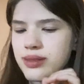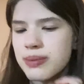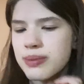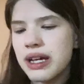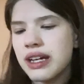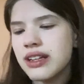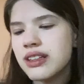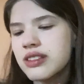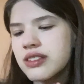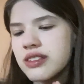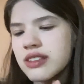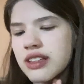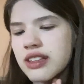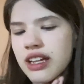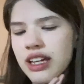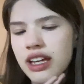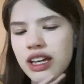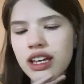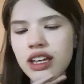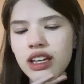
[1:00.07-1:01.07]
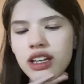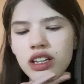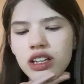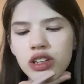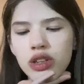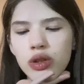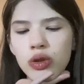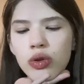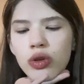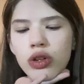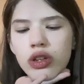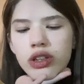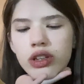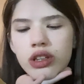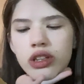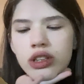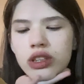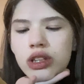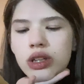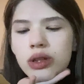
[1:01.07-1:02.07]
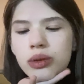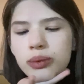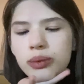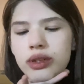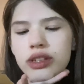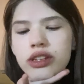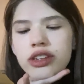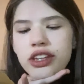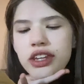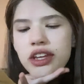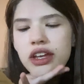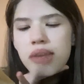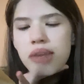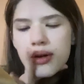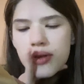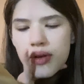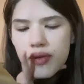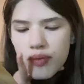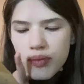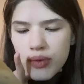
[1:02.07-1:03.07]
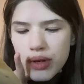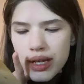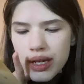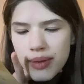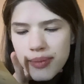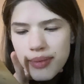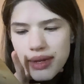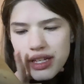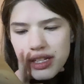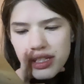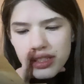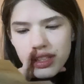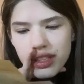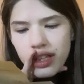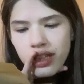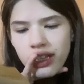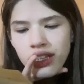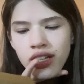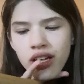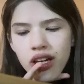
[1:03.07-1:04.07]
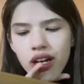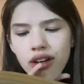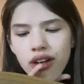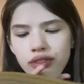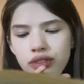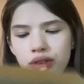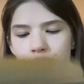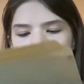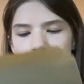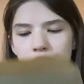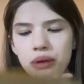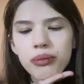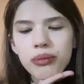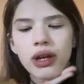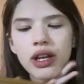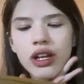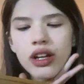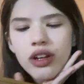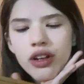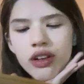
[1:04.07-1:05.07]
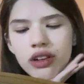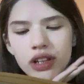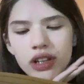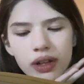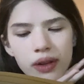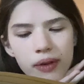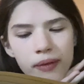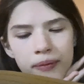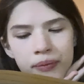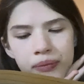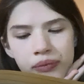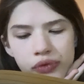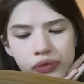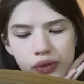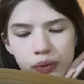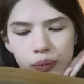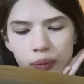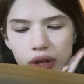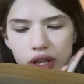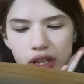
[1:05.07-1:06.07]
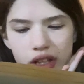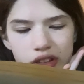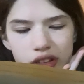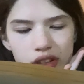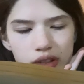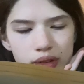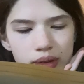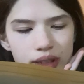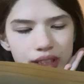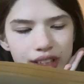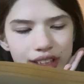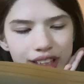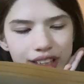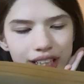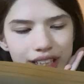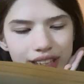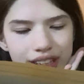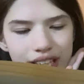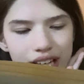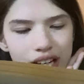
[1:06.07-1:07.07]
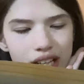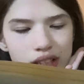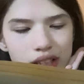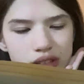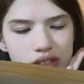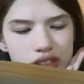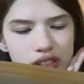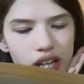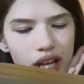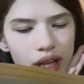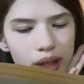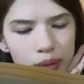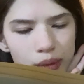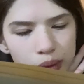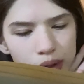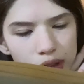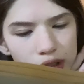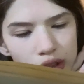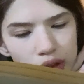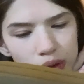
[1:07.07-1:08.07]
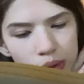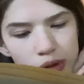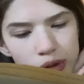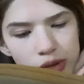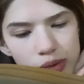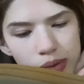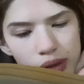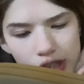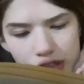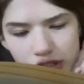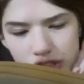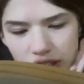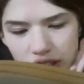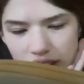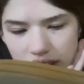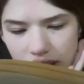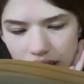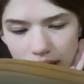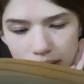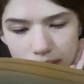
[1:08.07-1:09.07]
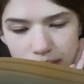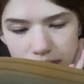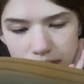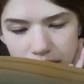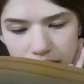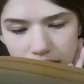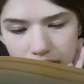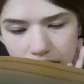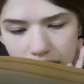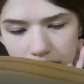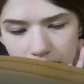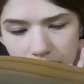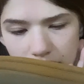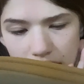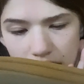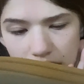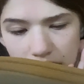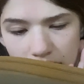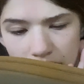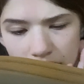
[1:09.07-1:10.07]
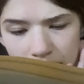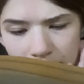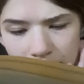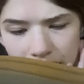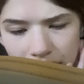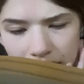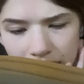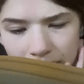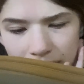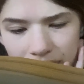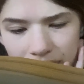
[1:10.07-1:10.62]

best they could with the rebuilding of the windmill, well knowing that the outside world was watching them, and that